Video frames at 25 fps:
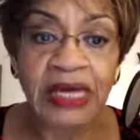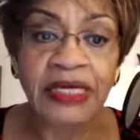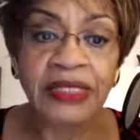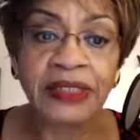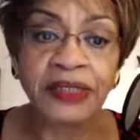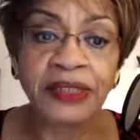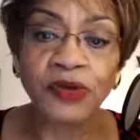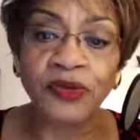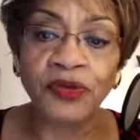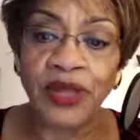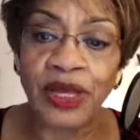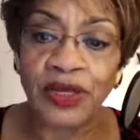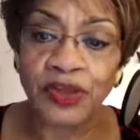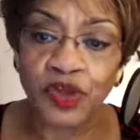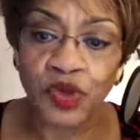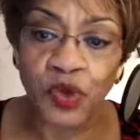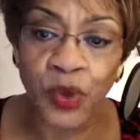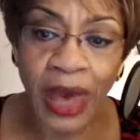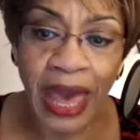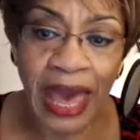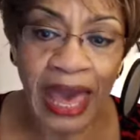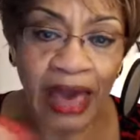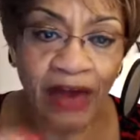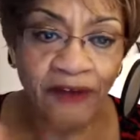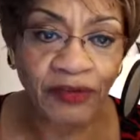so that you
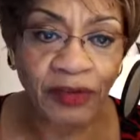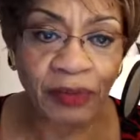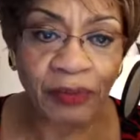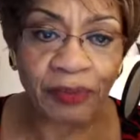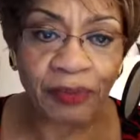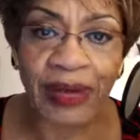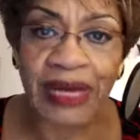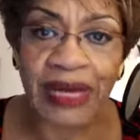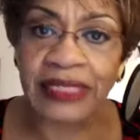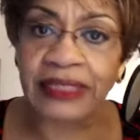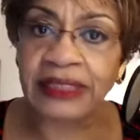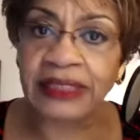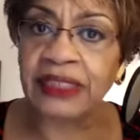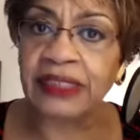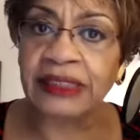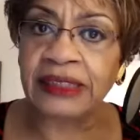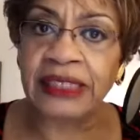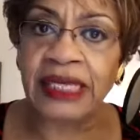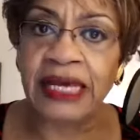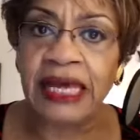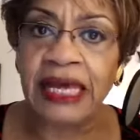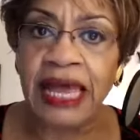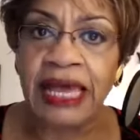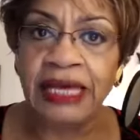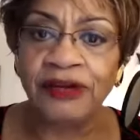have a basis
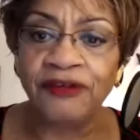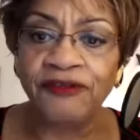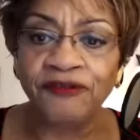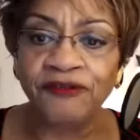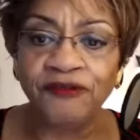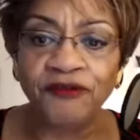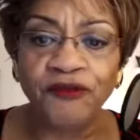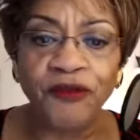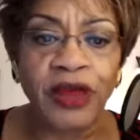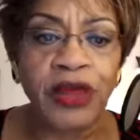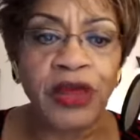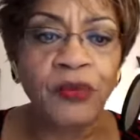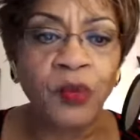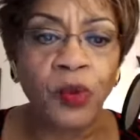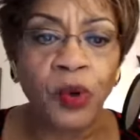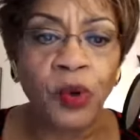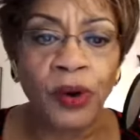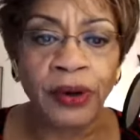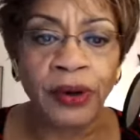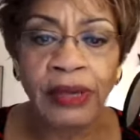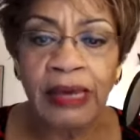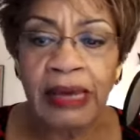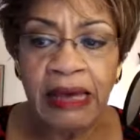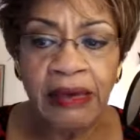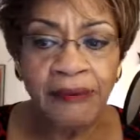and a framework.